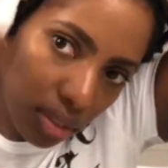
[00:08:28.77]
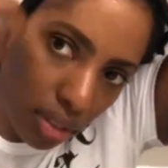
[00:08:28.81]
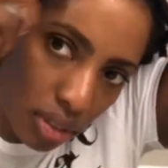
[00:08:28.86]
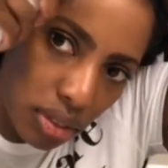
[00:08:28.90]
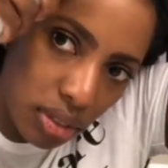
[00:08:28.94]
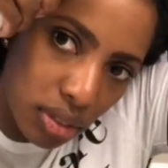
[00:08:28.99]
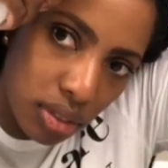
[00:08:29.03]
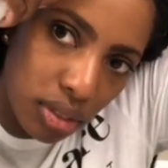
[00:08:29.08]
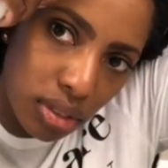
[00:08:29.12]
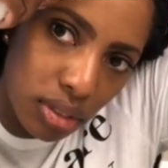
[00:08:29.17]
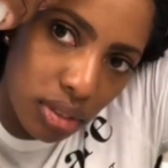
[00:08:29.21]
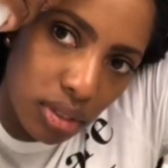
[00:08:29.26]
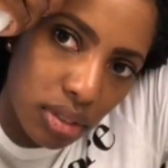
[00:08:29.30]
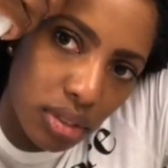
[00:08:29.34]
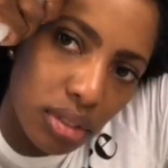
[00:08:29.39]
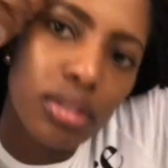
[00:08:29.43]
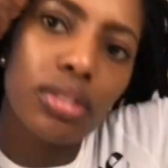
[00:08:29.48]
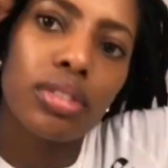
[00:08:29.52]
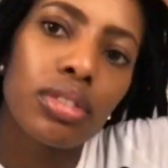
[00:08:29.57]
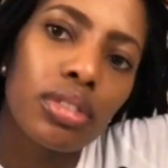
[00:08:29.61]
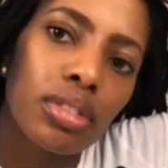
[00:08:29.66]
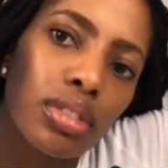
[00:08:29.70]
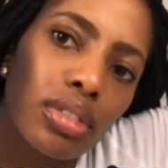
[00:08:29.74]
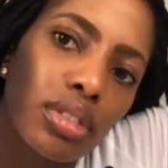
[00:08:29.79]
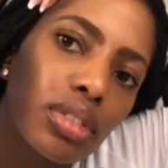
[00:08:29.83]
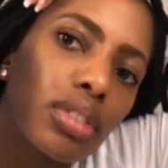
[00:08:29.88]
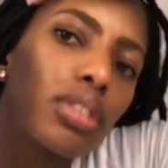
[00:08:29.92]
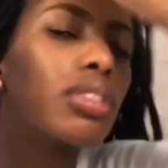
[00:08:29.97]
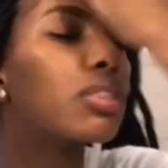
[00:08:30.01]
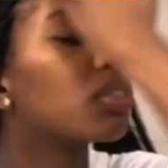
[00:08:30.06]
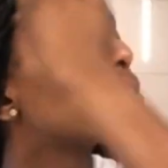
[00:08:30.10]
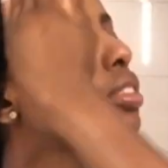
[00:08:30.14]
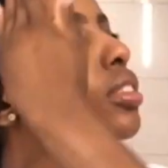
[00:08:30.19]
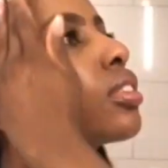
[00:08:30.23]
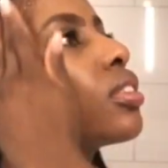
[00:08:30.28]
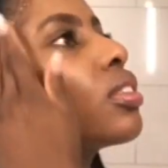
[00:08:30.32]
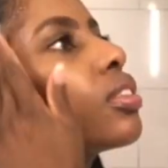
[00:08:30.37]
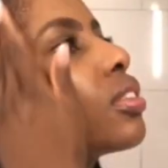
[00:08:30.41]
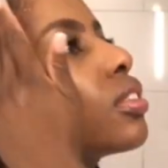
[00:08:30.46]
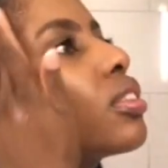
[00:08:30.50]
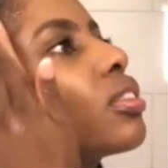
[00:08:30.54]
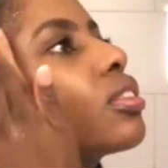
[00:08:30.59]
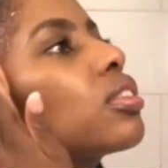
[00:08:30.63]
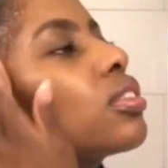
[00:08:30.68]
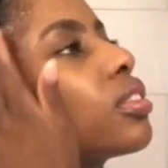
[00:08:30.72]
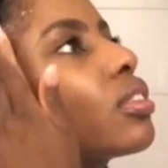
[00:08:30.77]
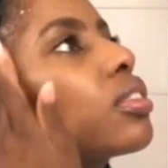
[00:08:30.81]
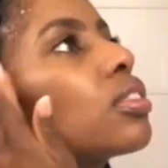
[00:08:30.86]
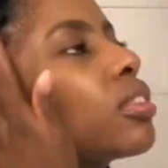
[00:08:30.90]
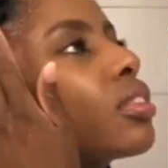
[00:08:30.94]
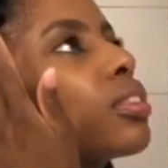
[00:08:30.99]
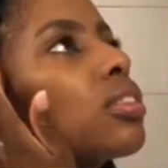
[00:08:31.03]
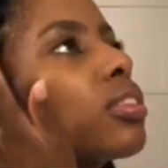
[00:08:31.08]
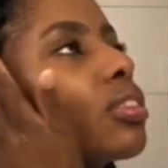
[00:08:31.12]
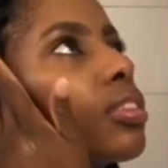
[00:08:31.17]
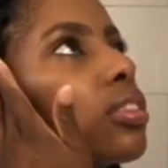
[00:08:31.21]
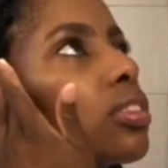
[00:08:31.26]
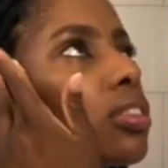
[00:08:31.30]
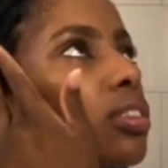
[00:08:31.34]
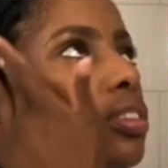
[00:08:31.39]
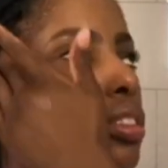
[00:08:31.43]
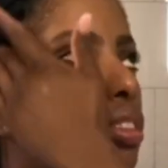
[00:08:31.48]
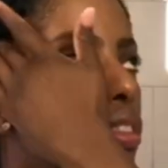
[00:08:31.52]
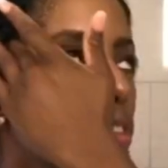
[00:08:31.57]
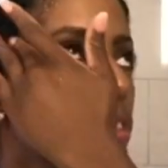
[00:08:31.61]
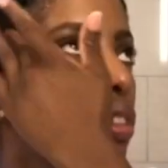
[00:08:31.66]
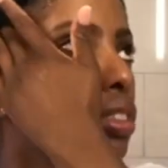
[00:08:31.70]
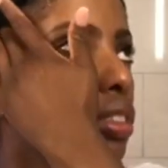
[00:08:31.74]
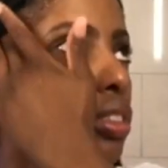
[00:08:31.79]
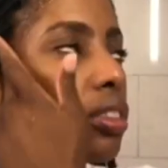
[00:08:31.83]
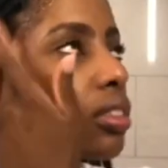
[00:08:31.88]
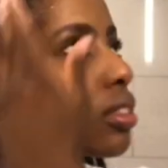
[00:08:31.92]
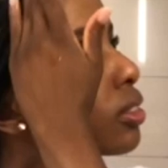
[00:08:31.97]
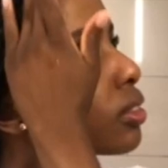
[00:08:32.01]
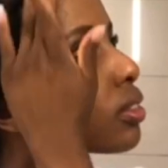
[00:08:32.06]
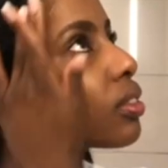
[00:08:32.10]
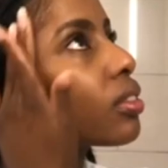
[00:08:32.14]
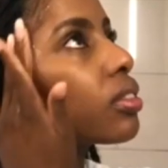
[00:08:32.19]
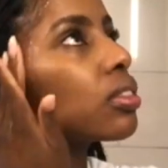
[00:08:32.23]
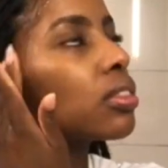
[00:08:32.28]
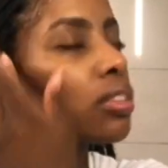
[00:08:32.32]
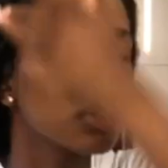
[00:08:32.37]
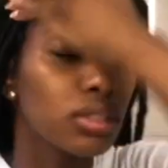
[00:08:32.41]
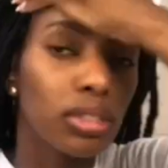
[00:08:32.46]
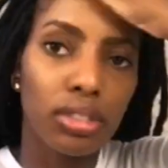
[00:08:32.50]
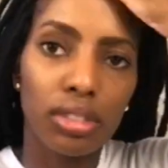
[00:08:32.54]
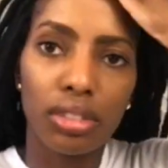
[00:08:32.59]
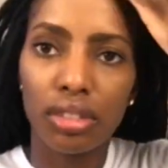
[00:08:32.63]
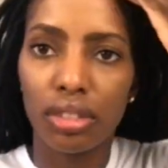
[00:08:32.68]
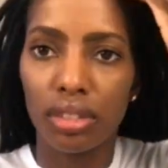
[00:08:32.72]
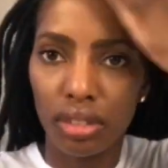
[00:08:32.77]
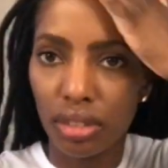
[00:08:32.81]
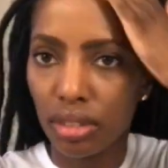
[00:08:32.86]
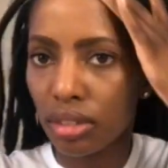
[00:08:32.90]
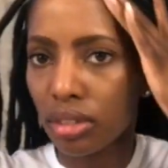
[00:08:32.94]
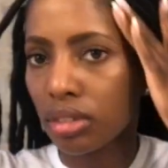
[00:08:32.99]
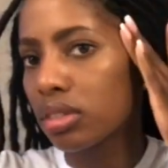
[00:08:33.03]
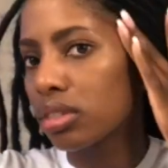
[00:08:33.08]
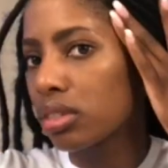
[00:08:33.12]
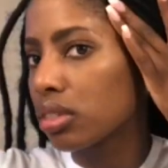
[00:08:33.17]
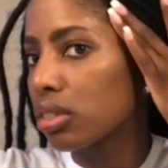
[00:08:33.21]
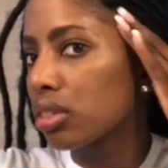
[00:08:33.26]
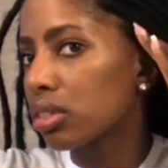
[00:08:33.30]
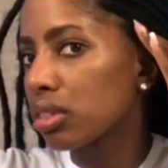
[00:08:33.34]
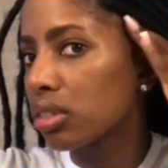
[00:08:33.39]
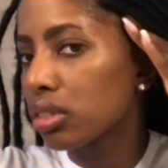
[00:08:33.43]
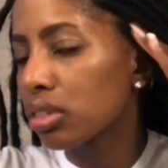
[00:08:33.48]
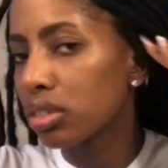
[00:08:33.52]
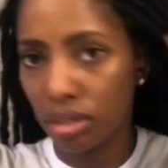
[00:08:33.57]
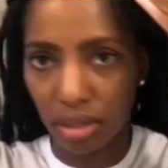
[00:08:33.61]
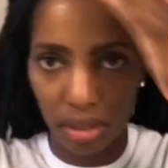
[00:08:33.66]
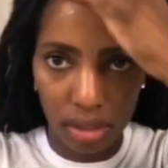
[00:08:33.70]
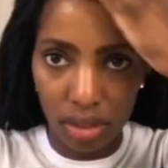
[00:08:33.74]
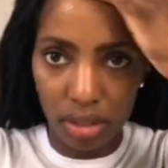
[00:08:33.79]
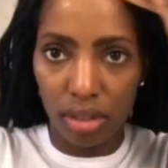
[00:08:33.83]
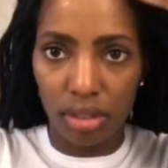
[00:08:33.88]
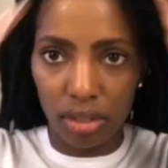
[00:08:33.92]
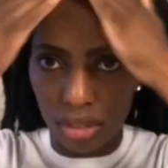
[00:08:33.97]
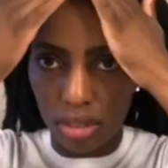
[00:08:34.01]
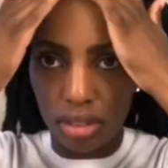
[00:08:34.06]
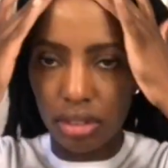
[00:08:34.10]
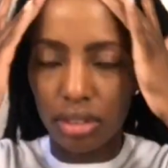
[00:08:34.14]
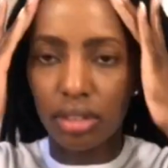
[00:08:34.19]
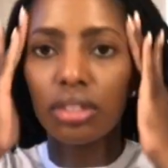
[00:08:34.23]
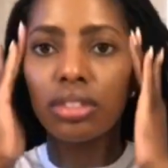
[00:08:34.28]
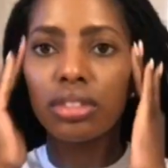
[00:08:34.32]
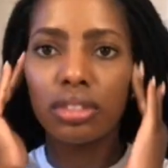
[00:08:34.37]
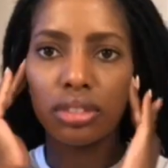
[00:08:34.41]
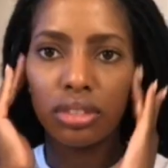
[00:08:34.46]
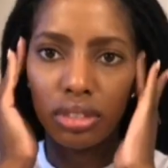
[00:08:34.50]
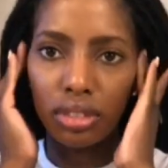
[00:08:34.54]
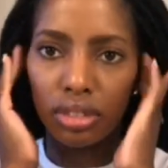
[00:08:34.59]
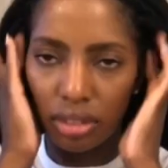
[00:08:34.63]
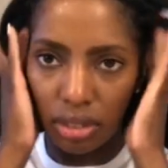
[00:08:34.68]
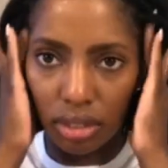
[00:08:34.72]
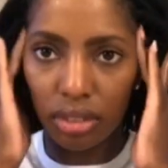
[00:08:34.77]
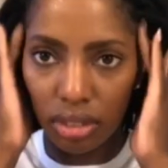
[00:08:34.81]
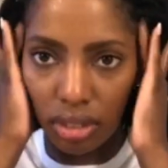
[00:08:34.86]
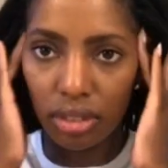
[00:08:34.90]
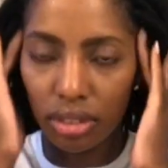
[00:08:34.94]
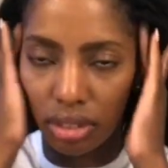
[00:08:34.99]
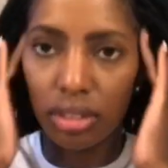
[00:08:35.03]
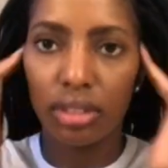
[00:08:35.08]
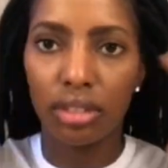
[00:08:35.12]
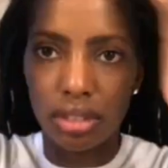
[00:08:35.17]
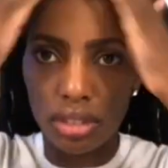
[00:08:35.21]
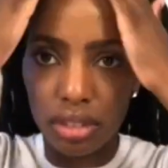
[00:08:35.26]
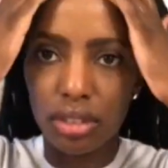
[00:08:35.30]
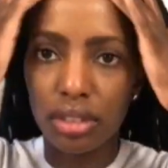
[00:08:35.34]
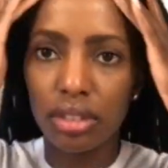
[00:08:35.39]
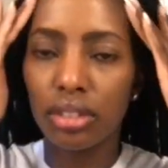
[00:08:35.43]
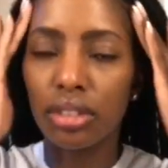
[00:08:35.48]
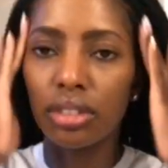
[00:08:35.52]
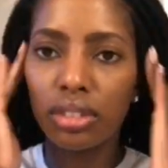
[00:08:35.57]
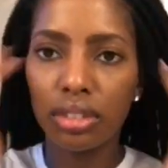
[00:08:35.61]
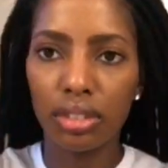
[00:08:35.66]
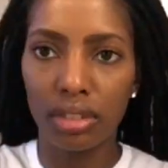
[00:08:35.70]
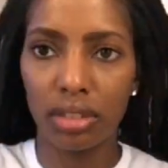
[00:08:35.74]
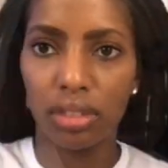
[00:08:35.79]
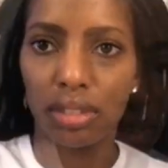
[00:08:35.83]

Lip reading: If you don't have a moisturizing regime, I would say follow the process that I'm doing here in this video. It's